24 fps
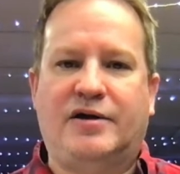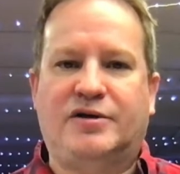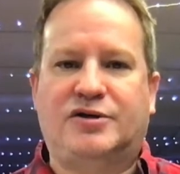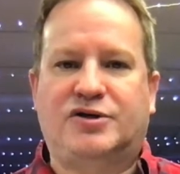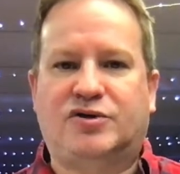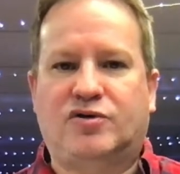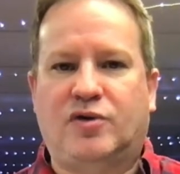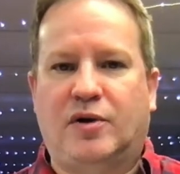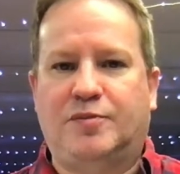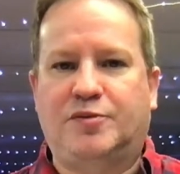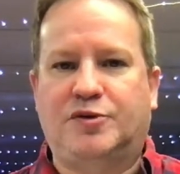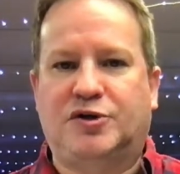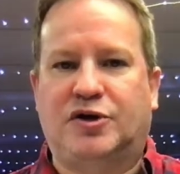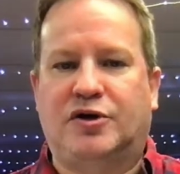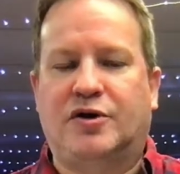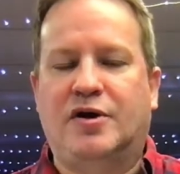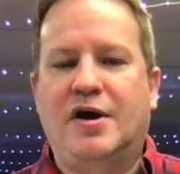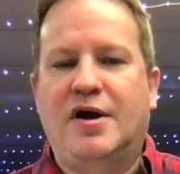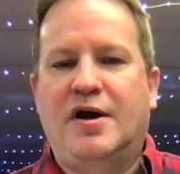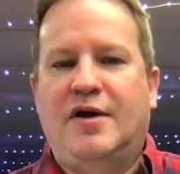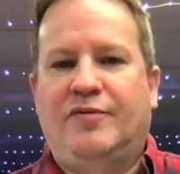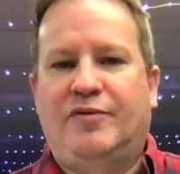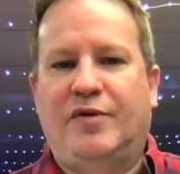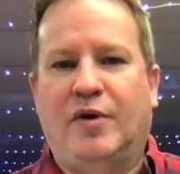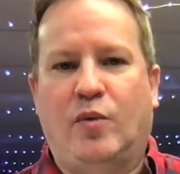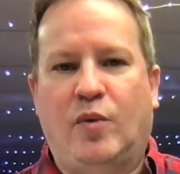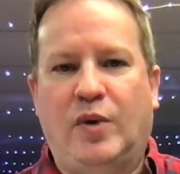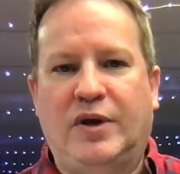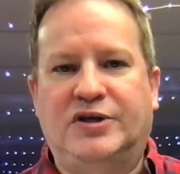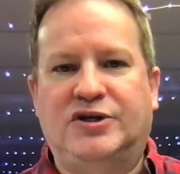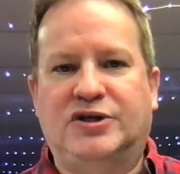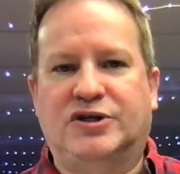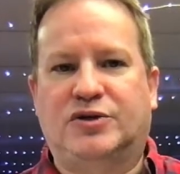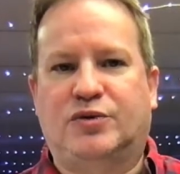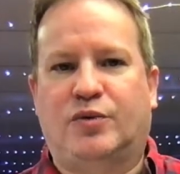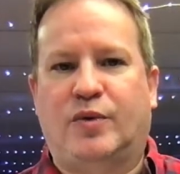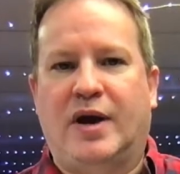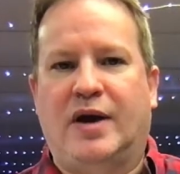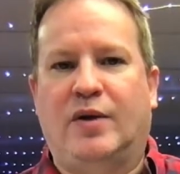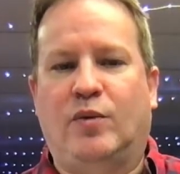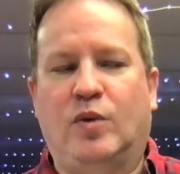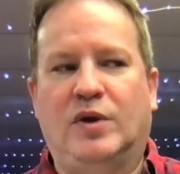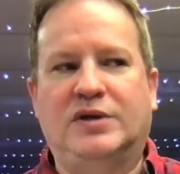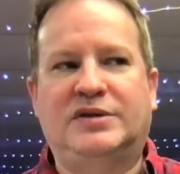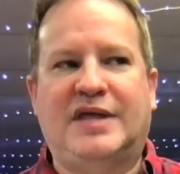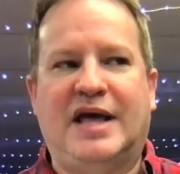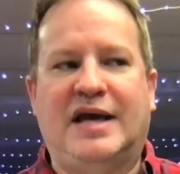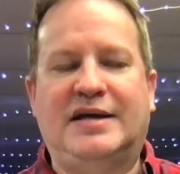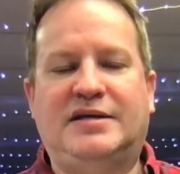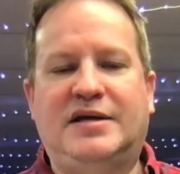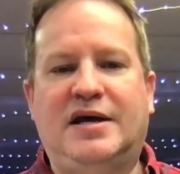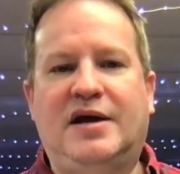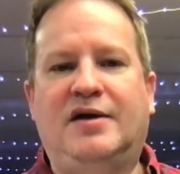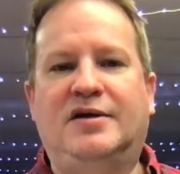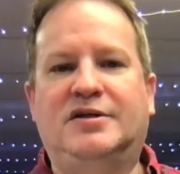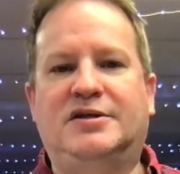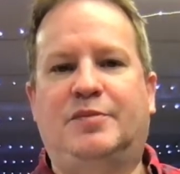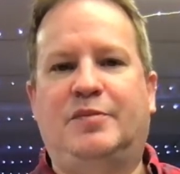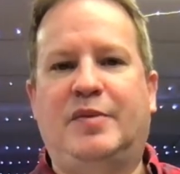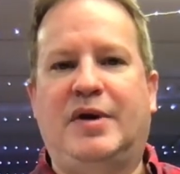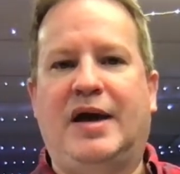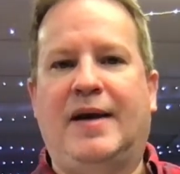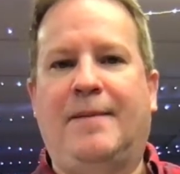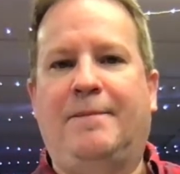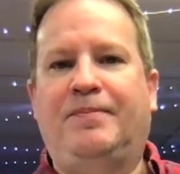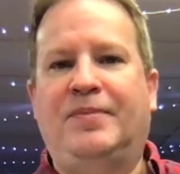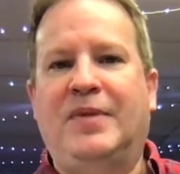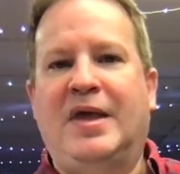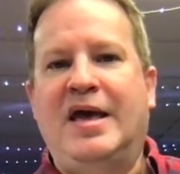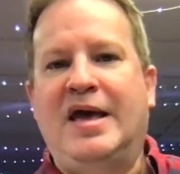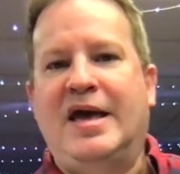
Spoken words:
scripture that we just read. What that tells me